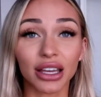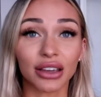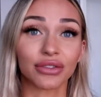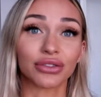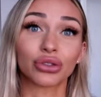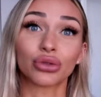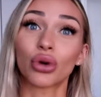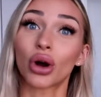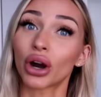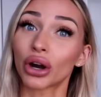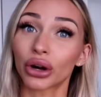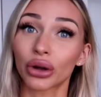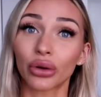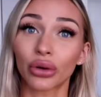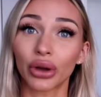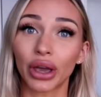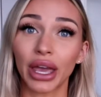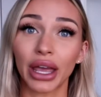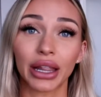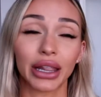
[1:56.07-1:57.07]
if you are
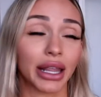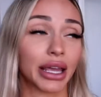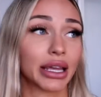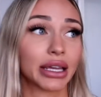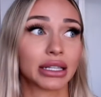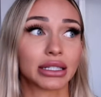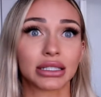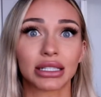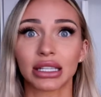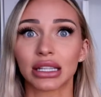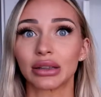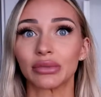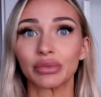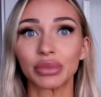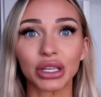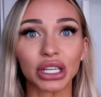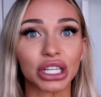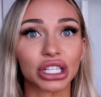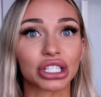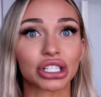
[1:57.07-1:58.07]
going like the
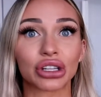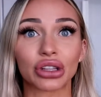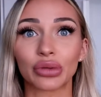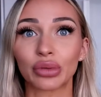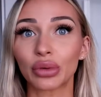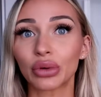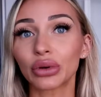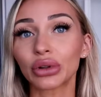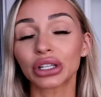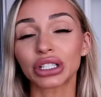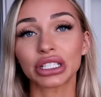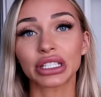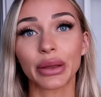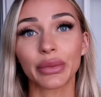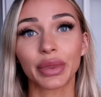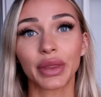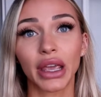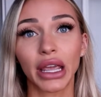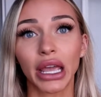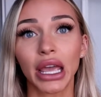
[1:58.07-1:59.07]
beach or the pool or
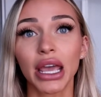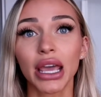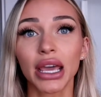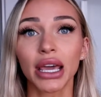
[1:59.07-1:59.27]
something,